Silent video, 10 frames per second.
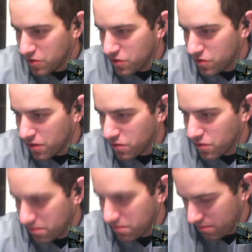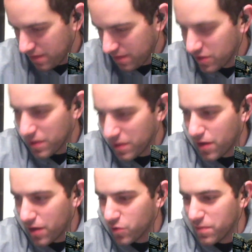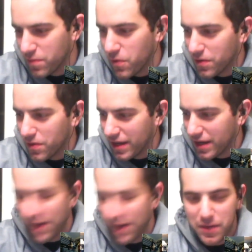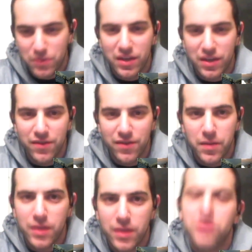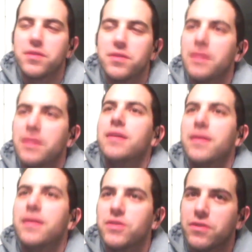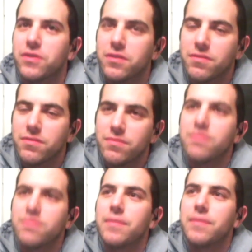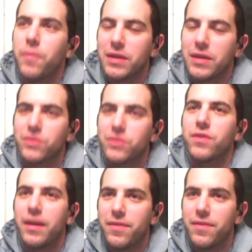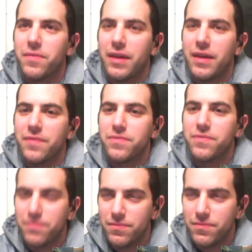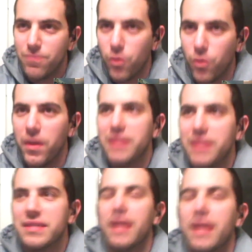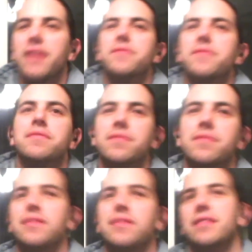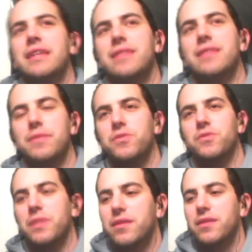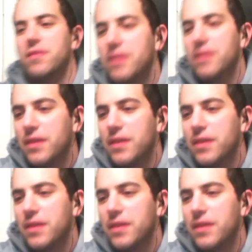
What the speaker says: So ever since my daughter's been born, I haven't been able to save very much. And this year, I'm gonna make sure that I have more money to save and less than I'm just spending.